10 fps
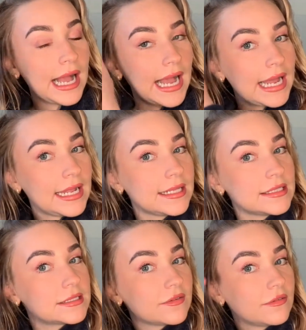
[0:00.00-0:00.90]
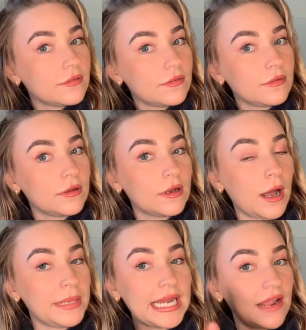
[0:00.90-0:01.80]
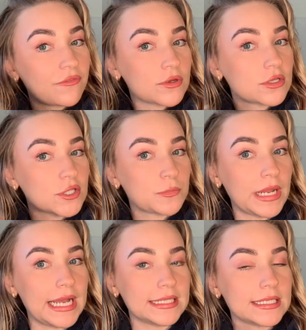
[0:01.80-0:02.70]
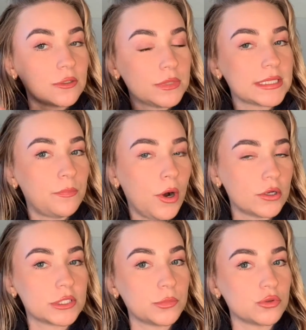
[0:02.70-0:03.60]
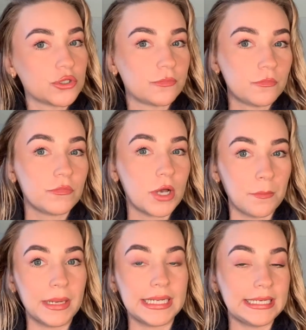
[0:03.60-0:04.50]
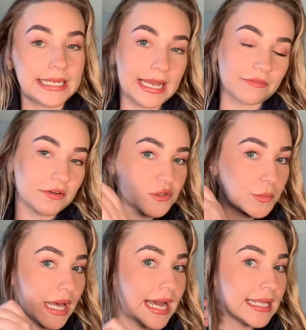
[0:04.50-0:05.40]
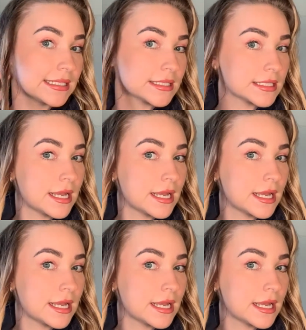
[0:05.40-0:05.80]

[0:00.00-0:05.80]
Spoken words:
And I mean, everyone's got split ends. It's almost impossible to completely get rid of split ends.